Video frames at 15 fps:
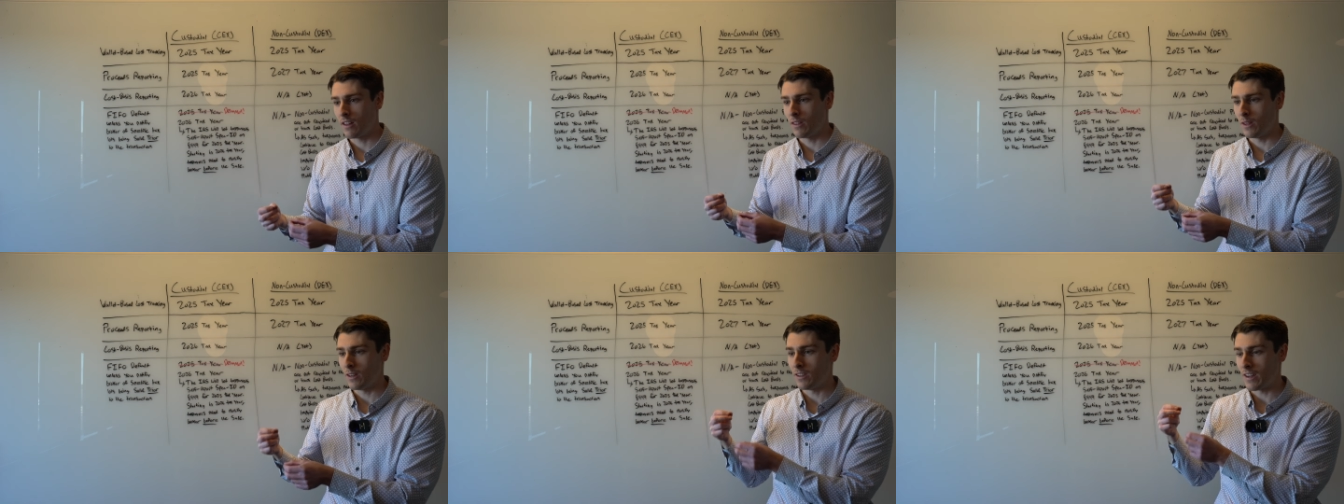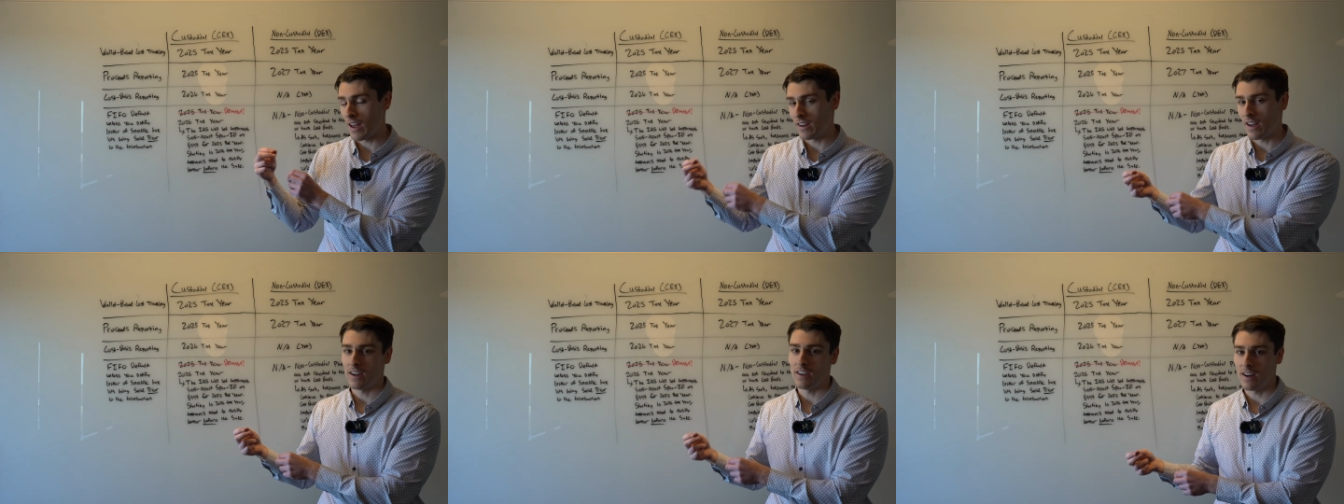the
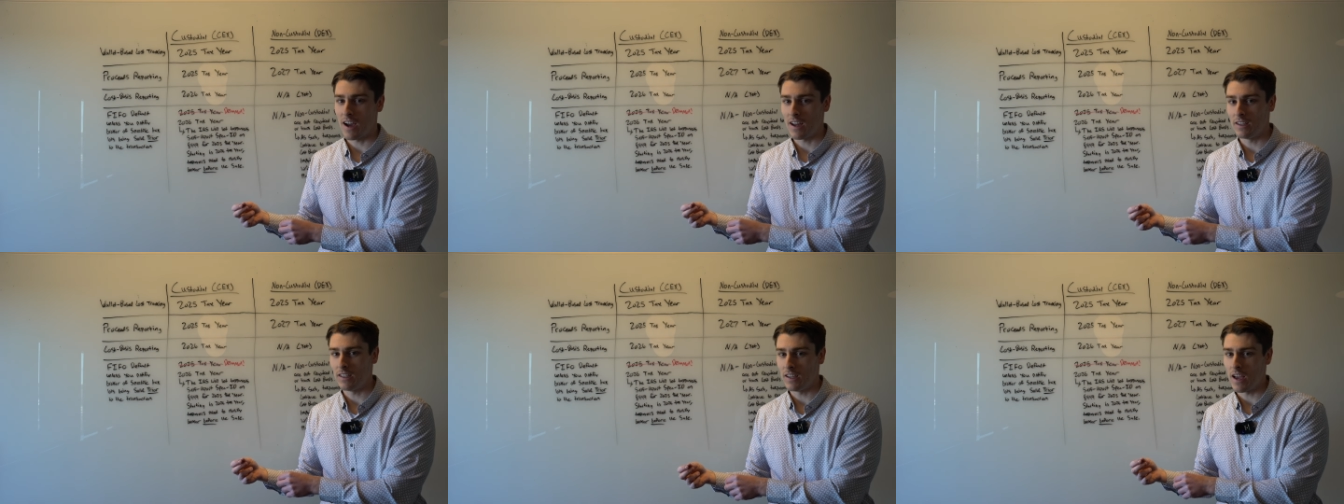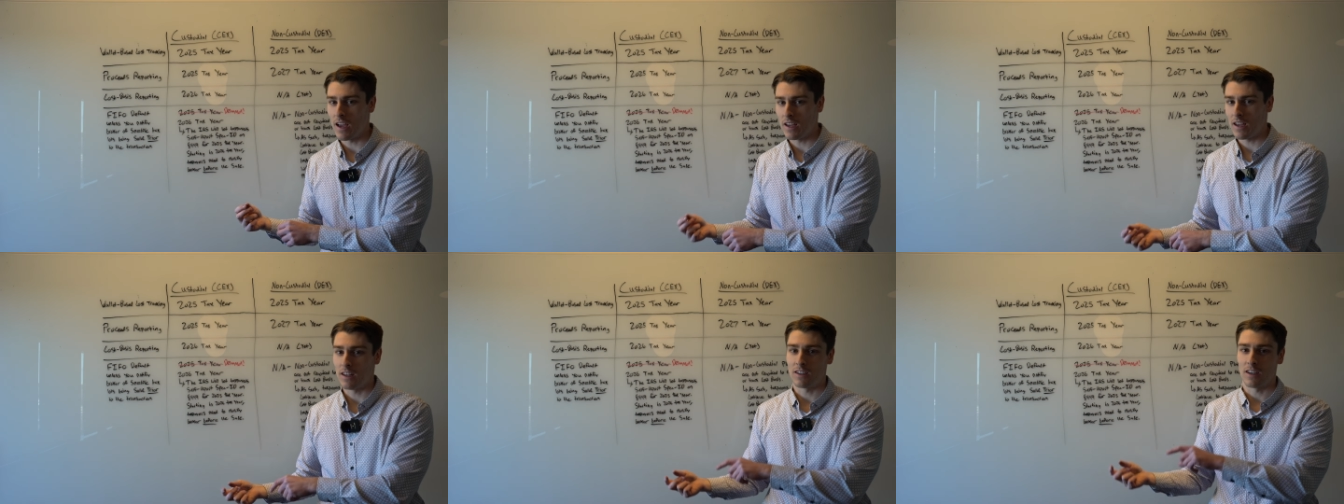1099
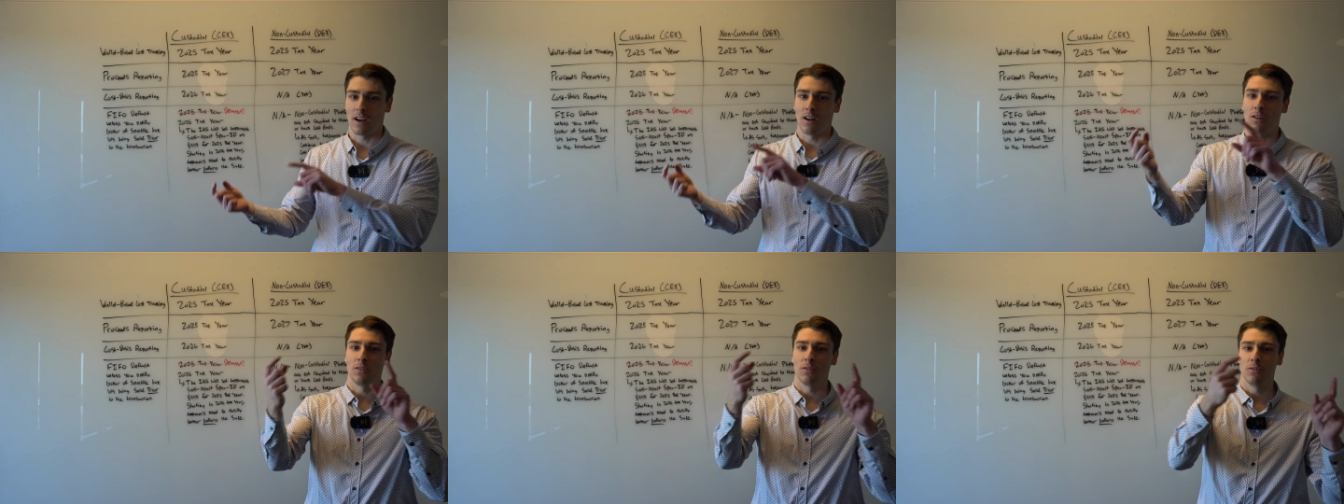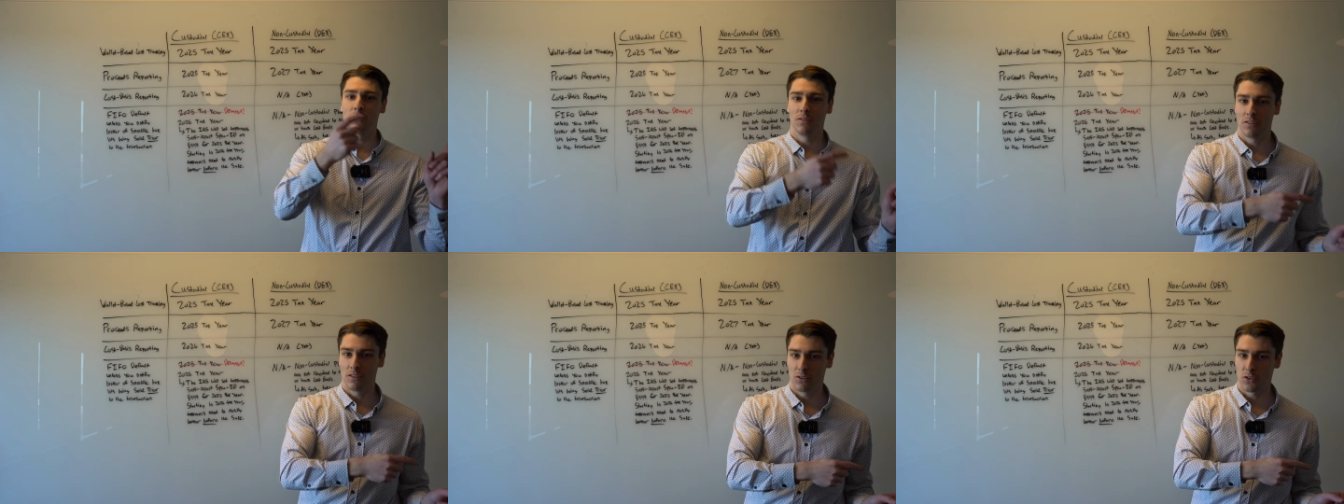DA until
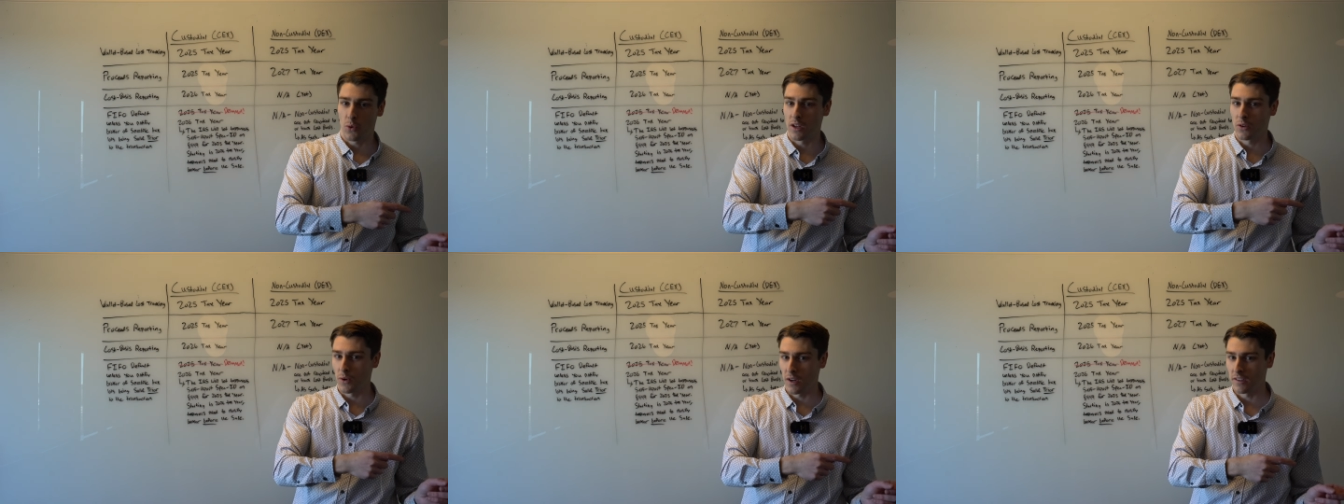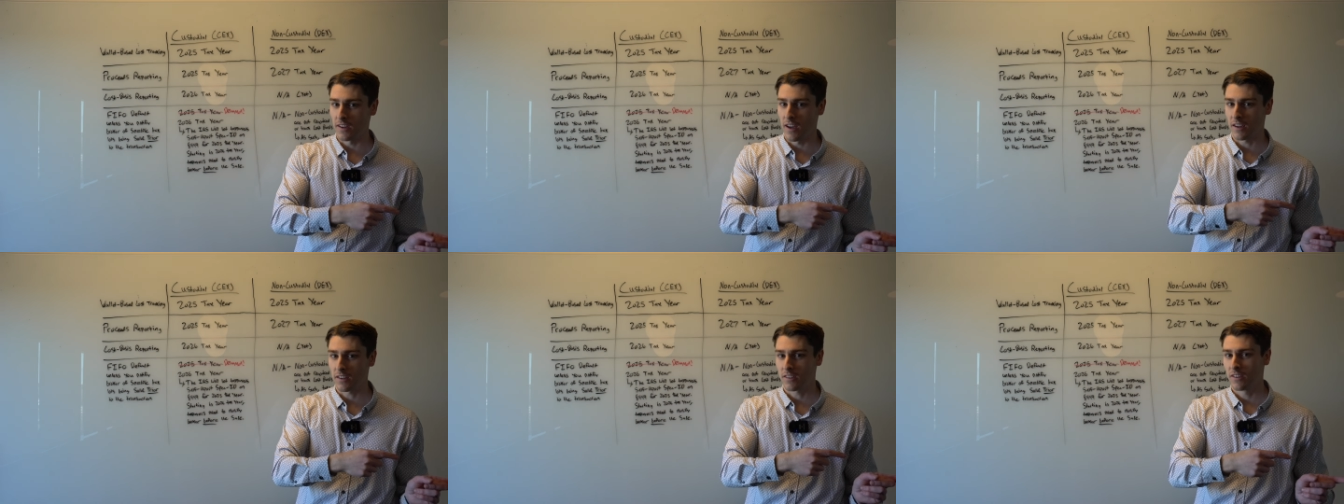
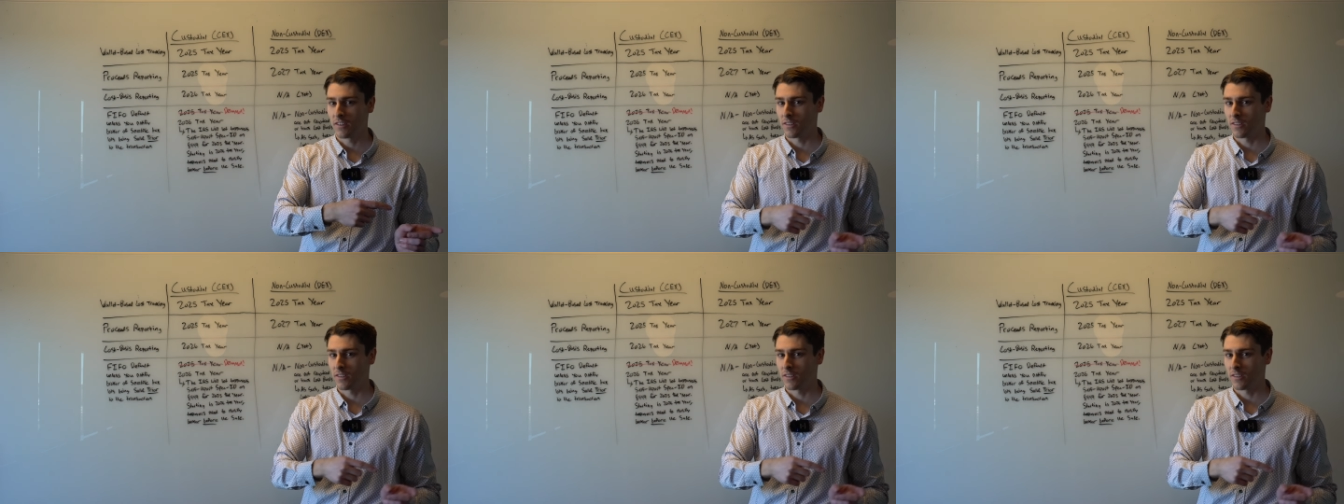2026.